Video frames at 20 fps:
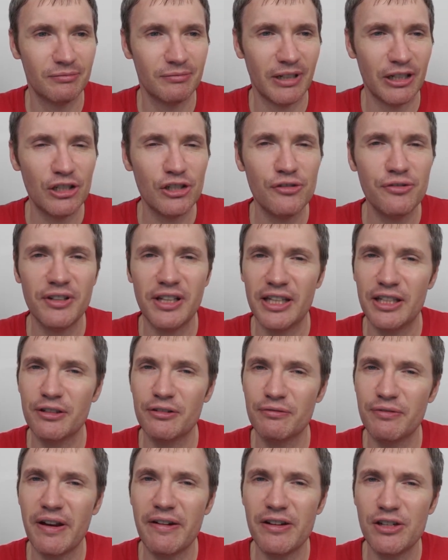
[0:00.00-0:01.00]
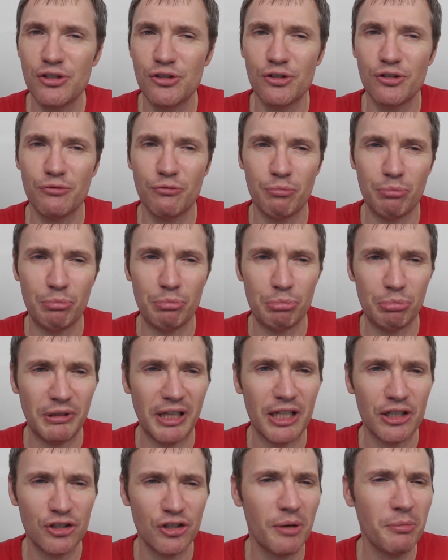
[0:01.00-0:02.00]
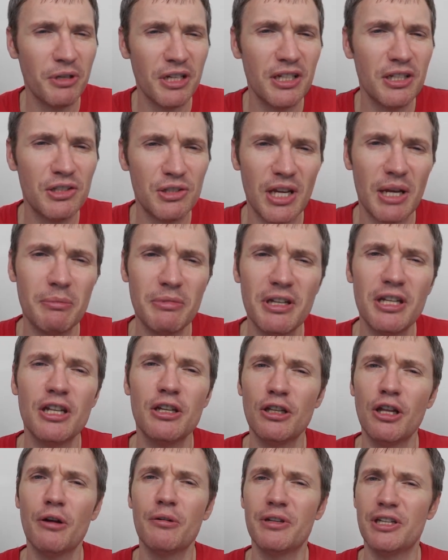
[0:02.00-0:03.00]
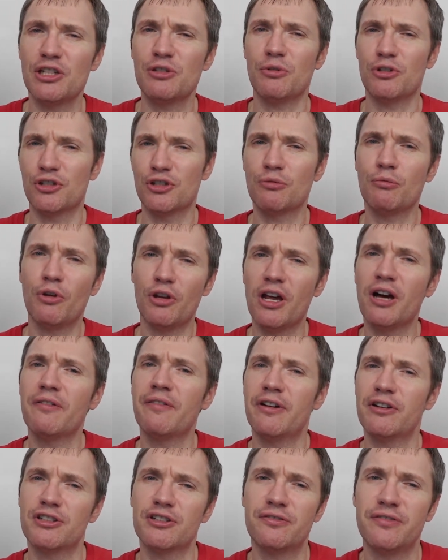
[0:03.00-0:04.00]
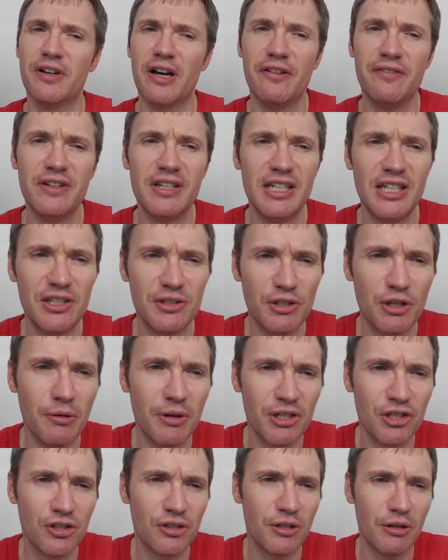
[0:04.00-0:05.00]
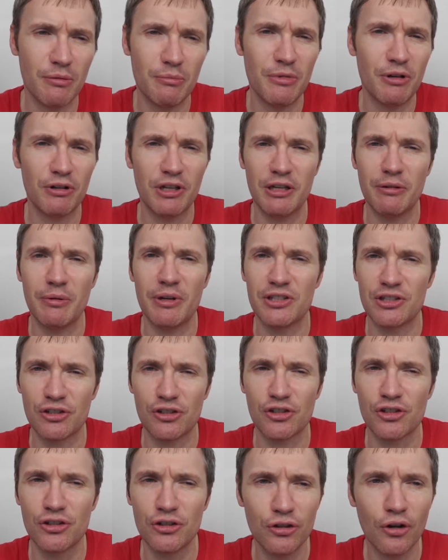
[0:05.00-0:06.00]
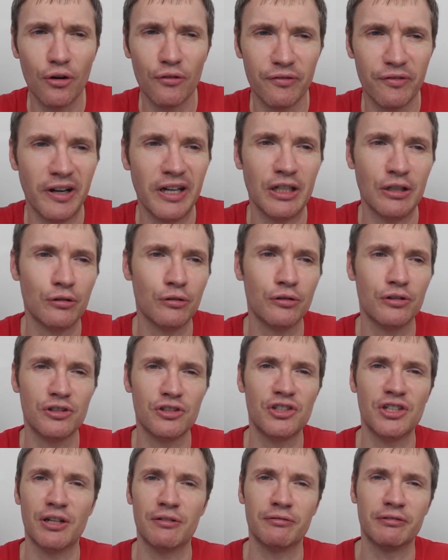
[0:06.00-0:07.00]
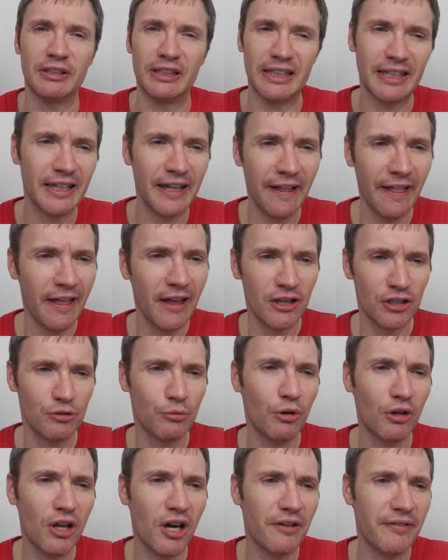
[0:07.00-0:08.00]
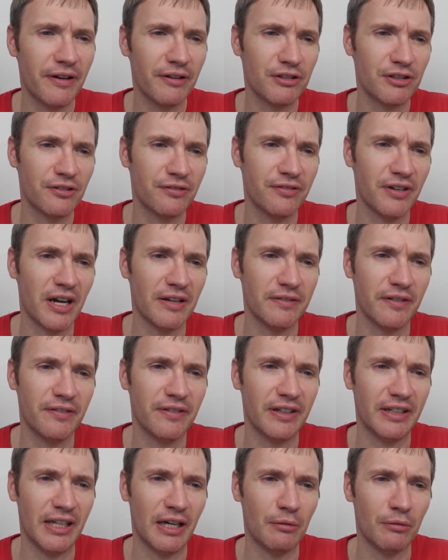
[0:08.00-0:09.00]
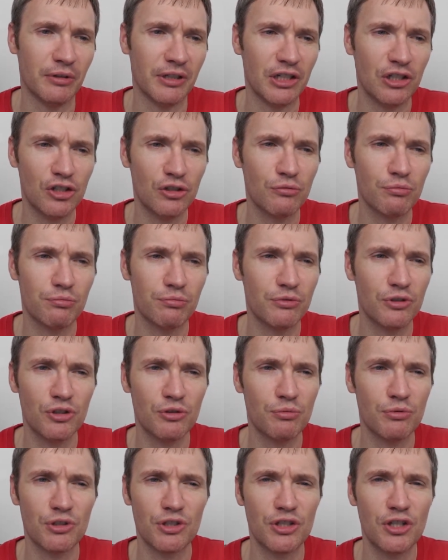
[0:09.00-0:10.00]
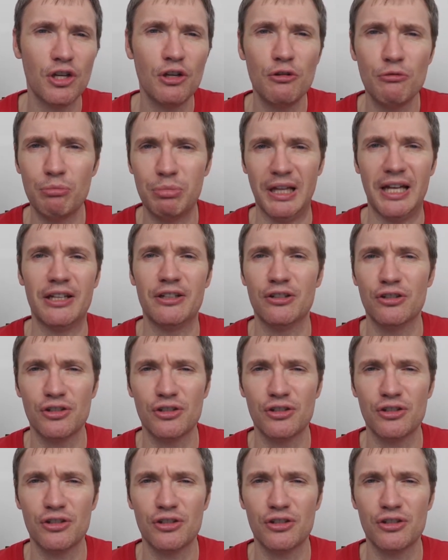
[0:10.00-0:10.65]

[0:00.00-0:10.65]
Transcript: I just feel like they're very sort of Blanche. I'm gonna lower this one to 1.5 out of 5. I think these US Milky Ways are just not very good generally. So 1.5 out of 5. I think that one. It just was too bland.